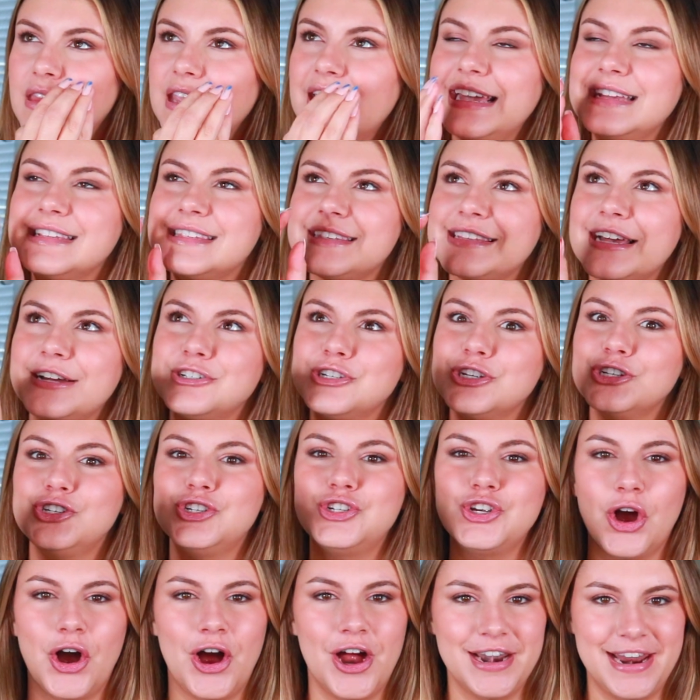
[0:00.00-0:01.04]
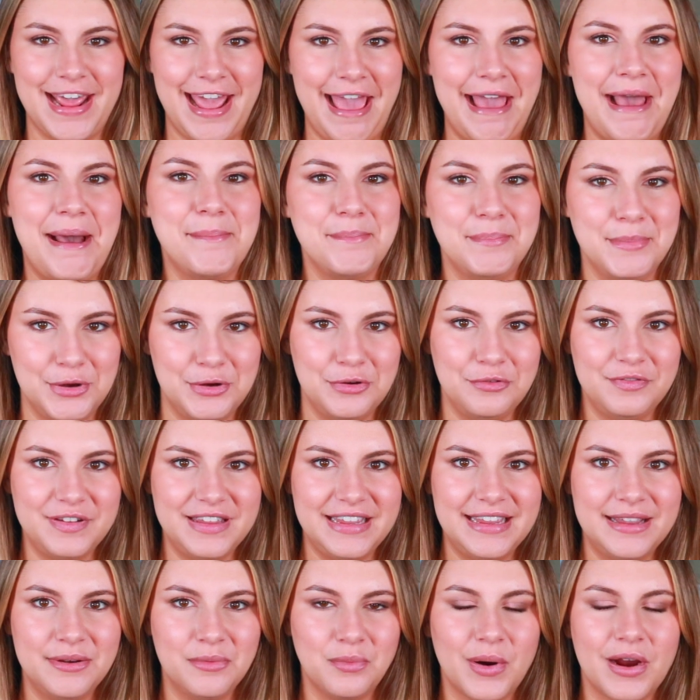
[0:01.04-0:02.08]
is such a John Hamm
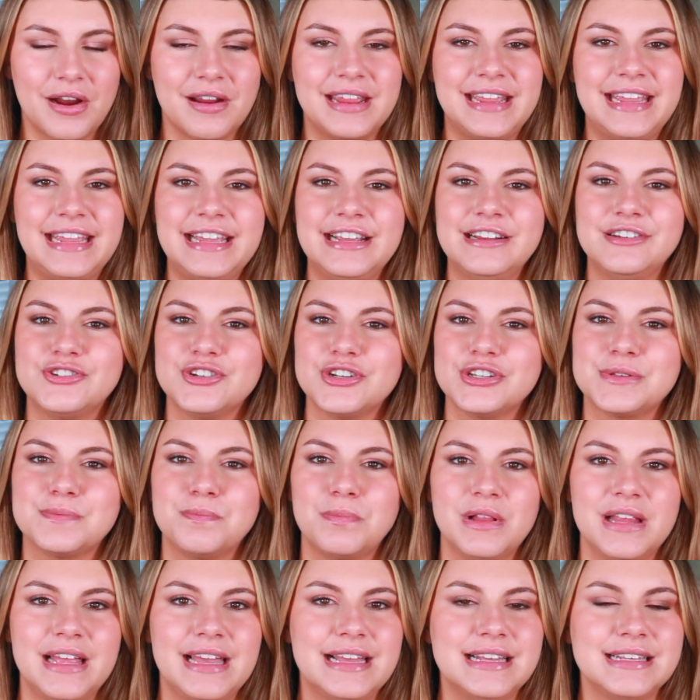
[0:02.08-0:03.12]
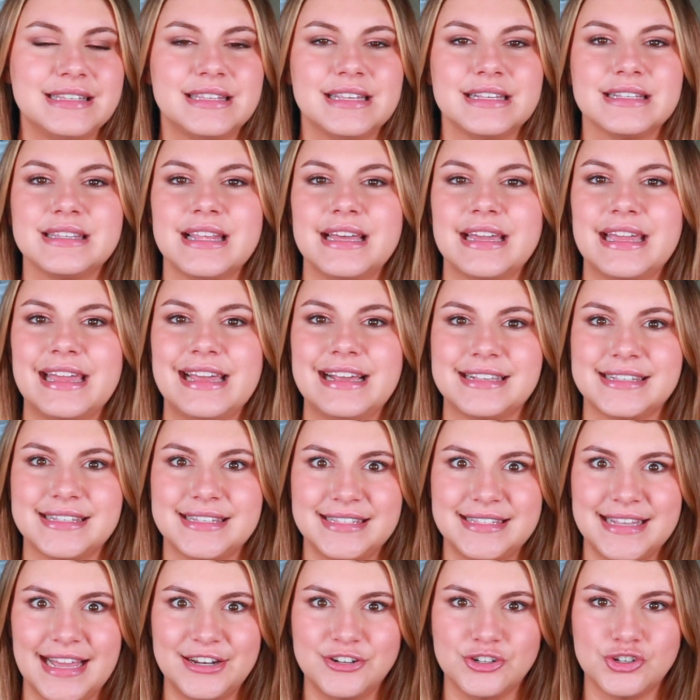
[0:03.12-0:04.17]
movie where he just plays this like
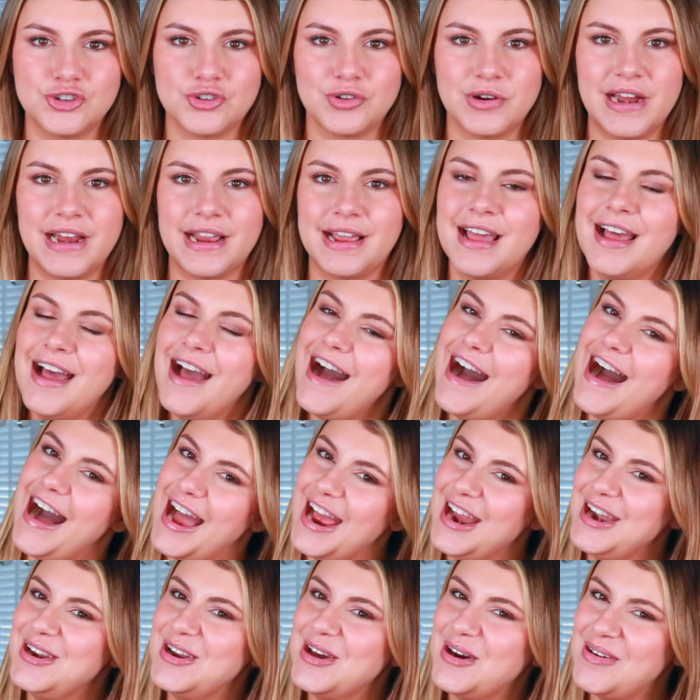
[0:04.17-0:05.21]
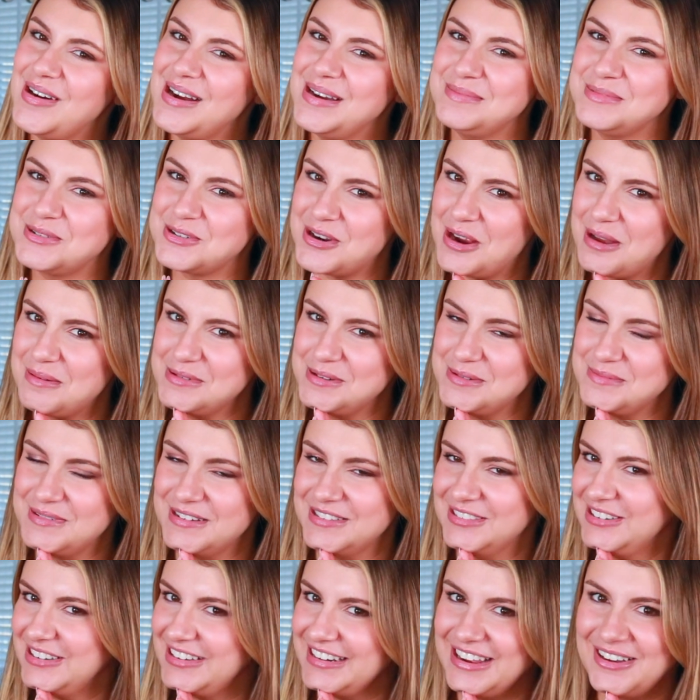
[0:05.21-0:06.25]
eccentric, I know I'm trouble, but
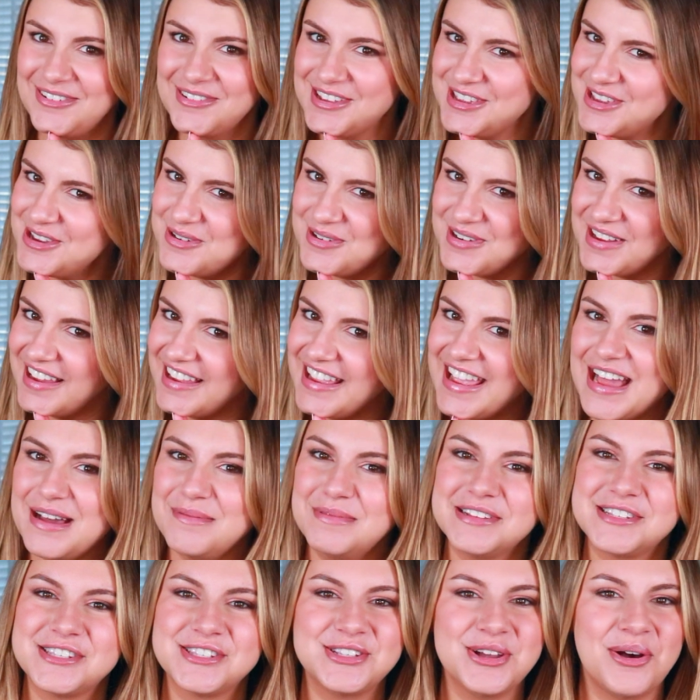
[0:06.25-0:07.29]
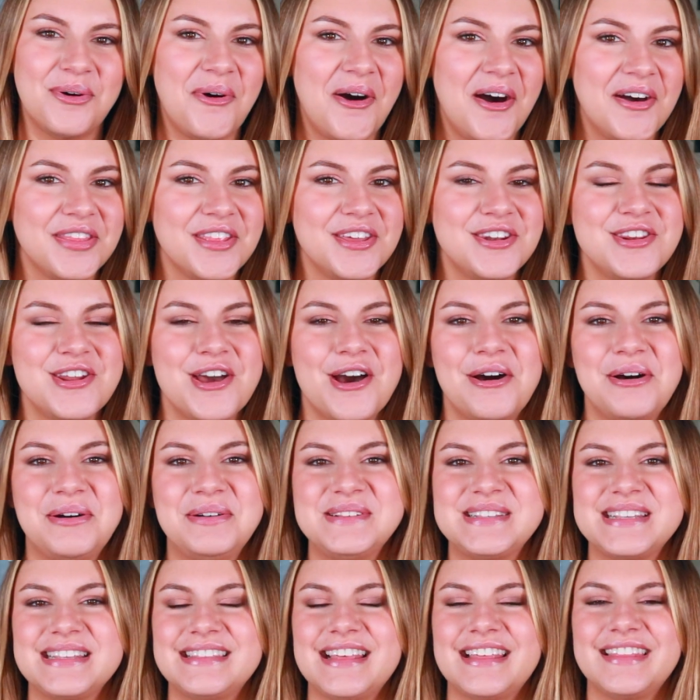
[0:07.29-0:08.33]
look at how cute I am. It's so on the
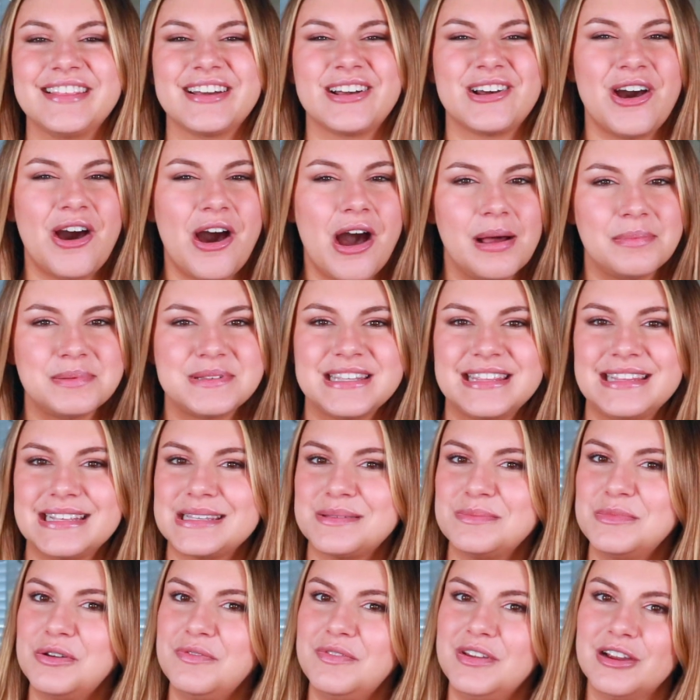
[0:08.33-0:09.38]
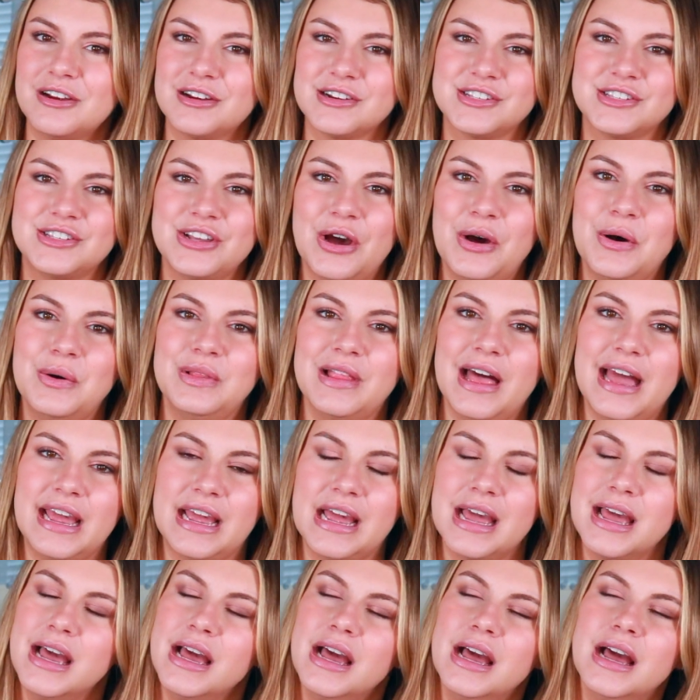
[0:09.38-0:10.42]
nose. And then the cops in this movie are so
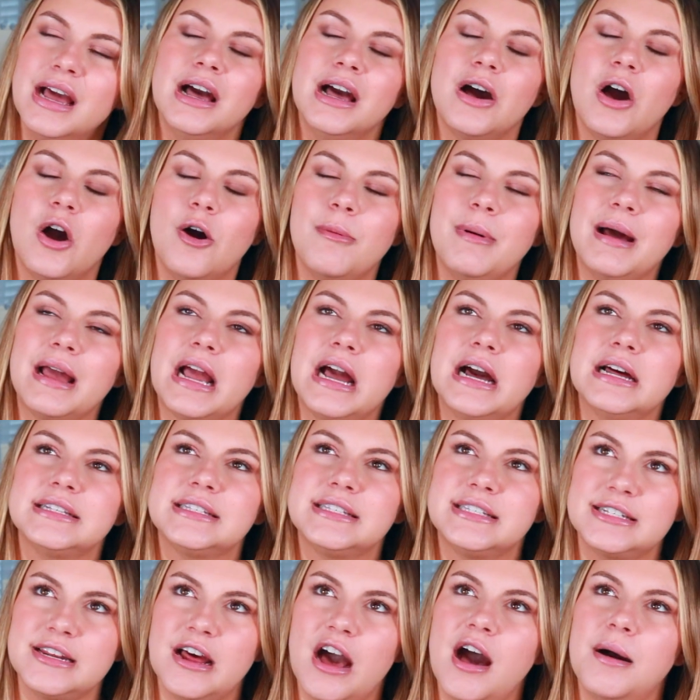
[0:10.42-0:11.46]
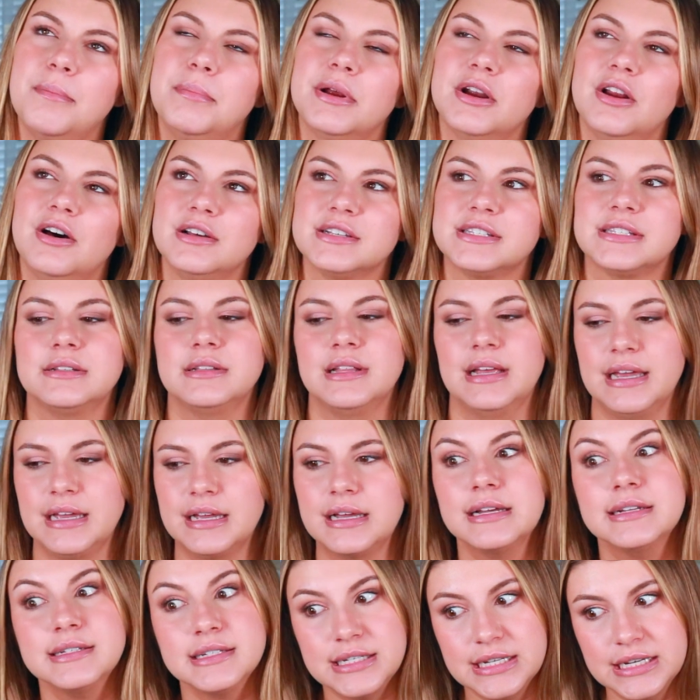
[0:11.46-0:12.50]
like, oh my God, stop, but also like
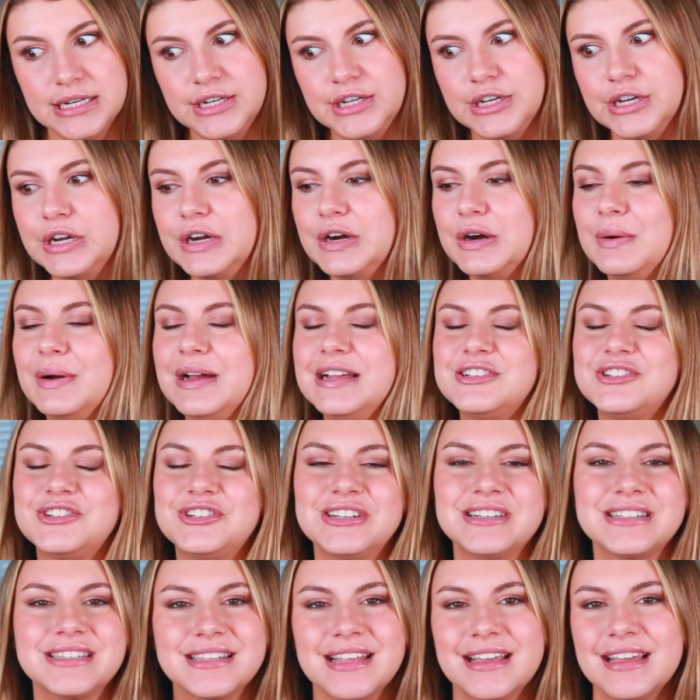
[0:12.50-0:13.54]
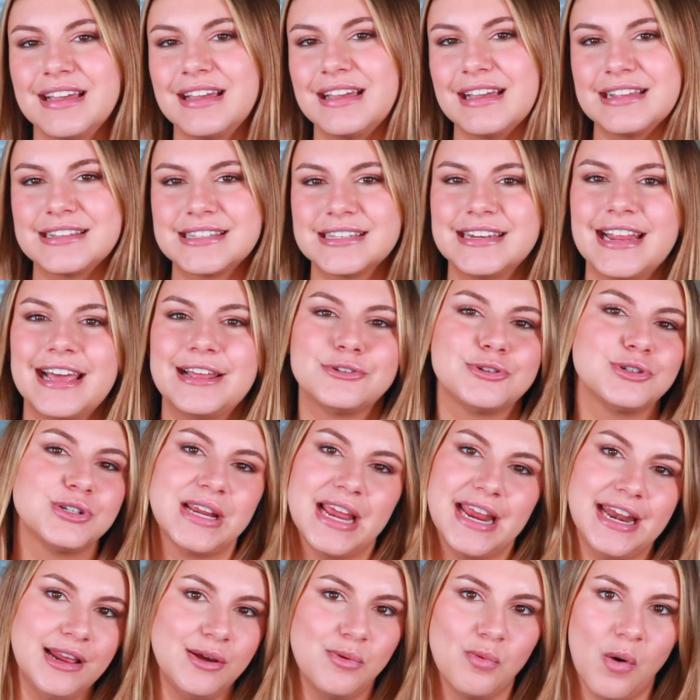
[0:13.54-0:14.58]
continue. It's just like, it's an
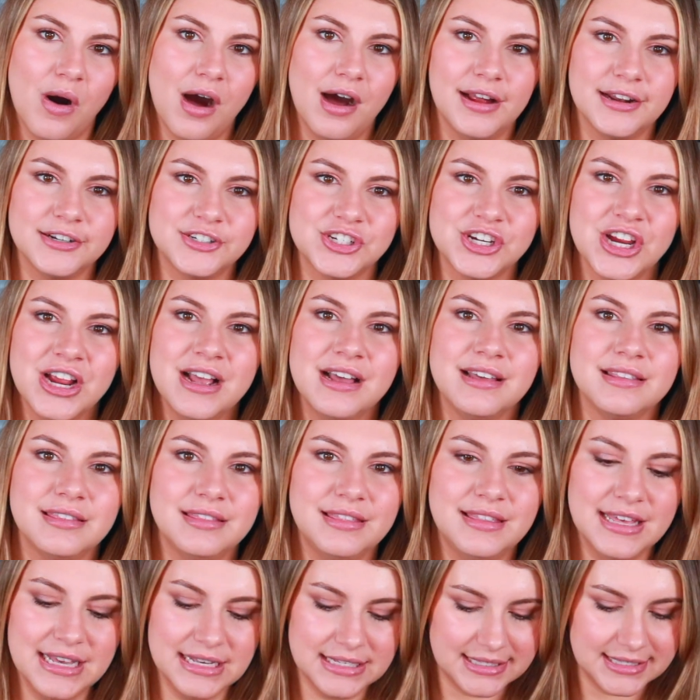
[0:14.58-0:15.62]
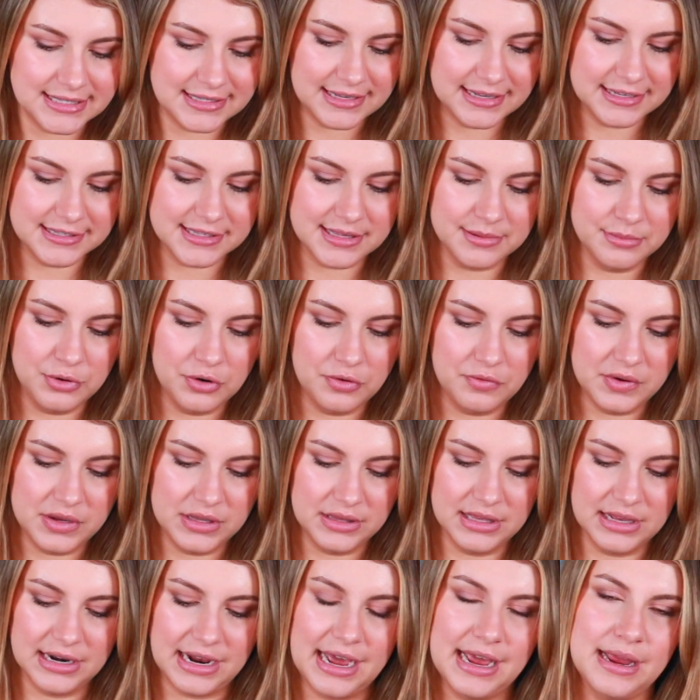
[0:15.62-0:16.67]
entertaining watch. This is the movie
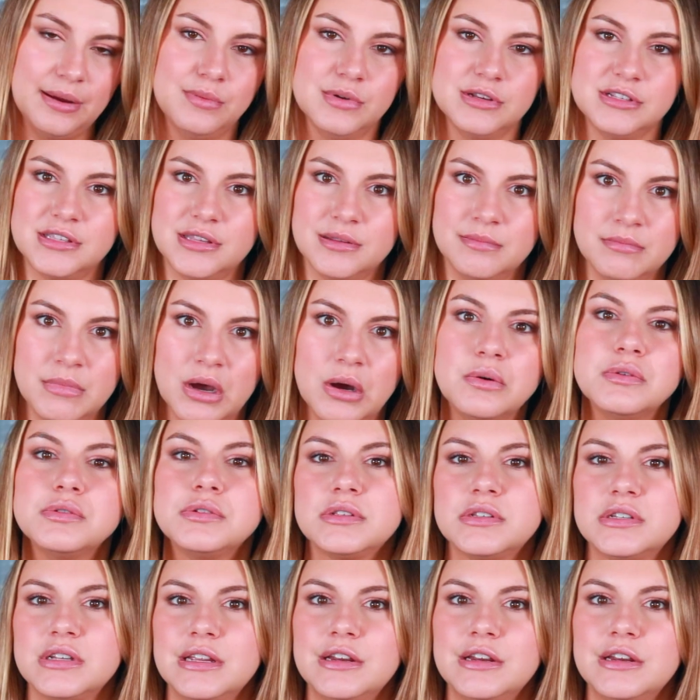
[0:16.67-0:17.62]
that I was the most